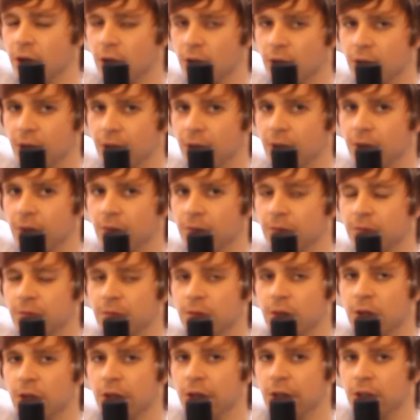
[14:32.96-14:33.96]
of
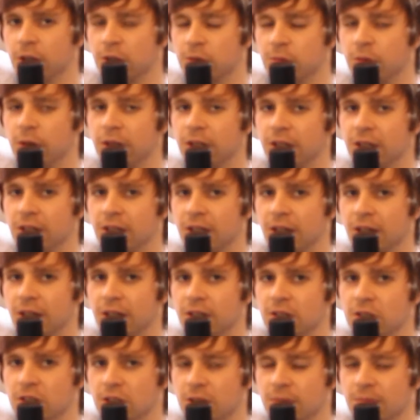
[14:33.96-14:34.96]
20
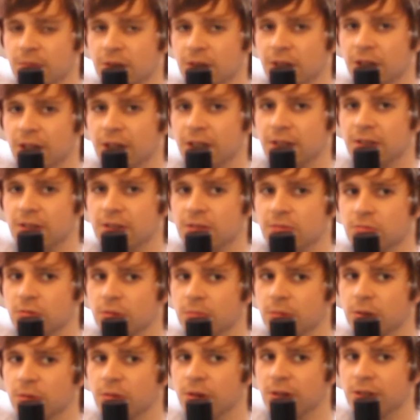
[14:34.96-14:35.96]
kg plates,
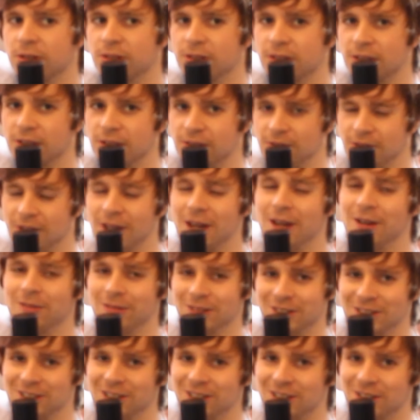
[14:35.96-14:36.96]
rubber ones, and they
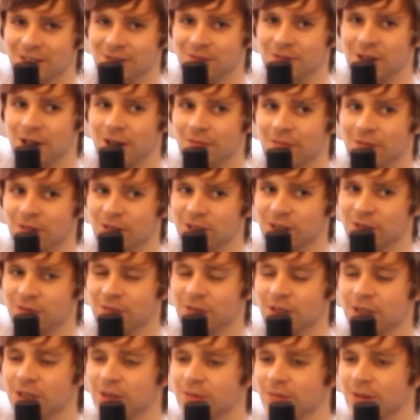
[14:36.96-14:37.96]
were 65 quid off
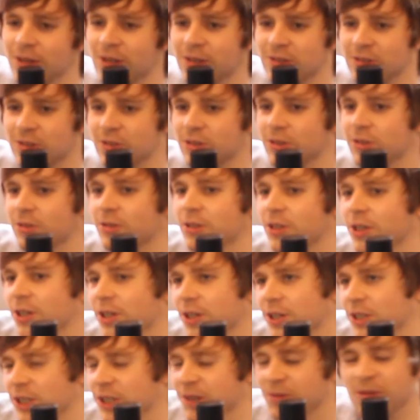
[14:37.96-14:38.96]
eBay. So
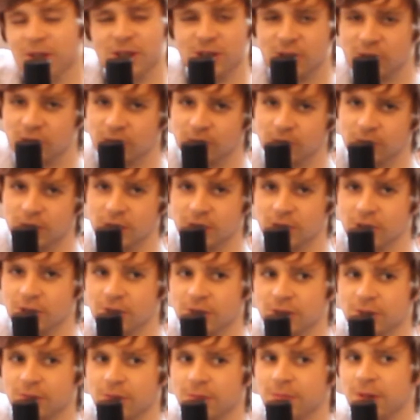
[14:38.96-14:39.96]
you win some, you
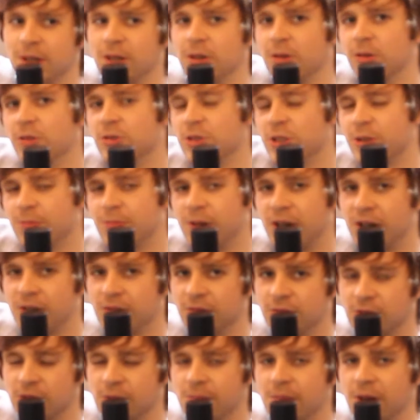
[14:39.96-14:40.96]
lose some. I paid
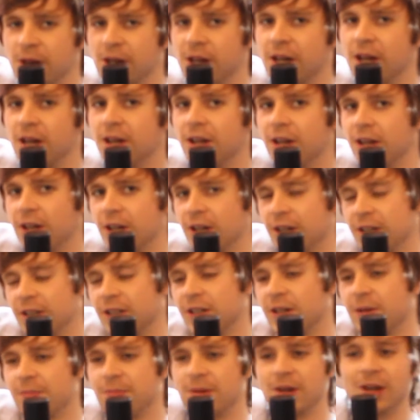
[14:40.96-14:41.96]
£100 for a pair,
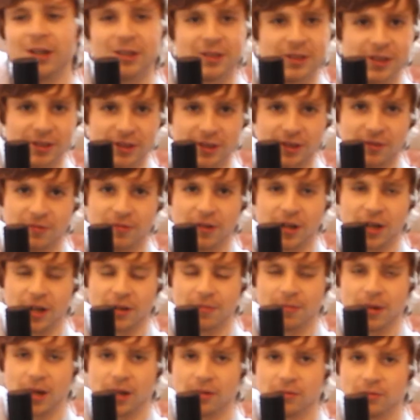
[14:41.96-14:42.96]
and I paid
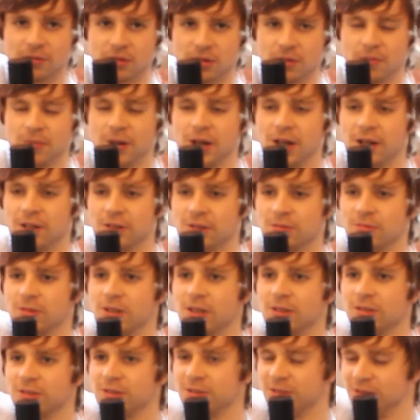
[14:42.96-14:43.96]
£65 for a pair as
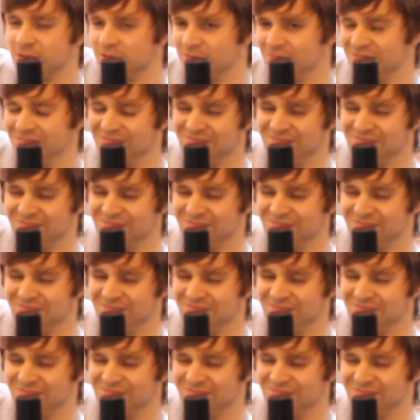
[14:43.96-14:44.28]
well. So